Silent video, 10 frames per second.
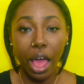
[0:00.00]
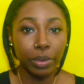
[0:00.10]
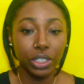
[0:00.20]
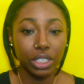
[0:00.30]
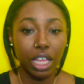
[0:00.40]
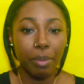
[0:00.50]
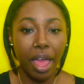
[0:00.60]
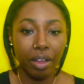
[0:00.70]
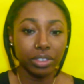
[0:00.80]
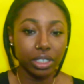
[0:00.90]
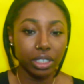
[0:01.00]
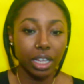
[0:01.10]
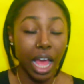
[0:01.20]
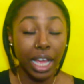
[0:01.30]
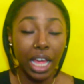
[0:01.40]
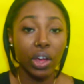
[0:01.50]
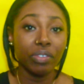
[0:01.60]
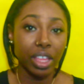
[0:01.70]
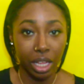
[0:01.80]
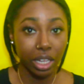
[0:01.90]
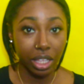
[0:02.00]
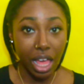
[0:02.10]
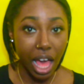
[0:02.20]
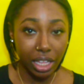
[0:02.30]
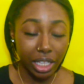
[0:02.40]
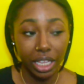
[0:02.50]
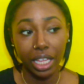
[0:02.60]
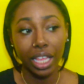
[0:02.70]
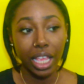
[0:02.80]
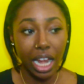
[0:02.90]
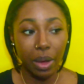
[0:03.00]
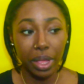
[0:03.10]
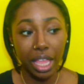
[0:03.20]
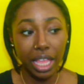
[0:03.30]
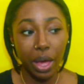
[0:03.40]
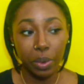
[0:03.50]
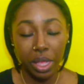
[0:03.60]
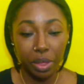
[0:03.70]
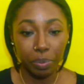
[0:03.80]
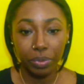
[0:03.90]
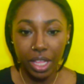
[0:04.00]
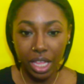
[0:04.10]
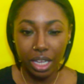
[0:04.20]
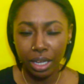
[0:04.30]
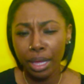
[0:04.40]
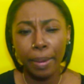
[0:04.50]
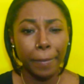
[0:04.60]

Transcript: I would just come after I got off at 8 o'clock. And I would hang out with him then.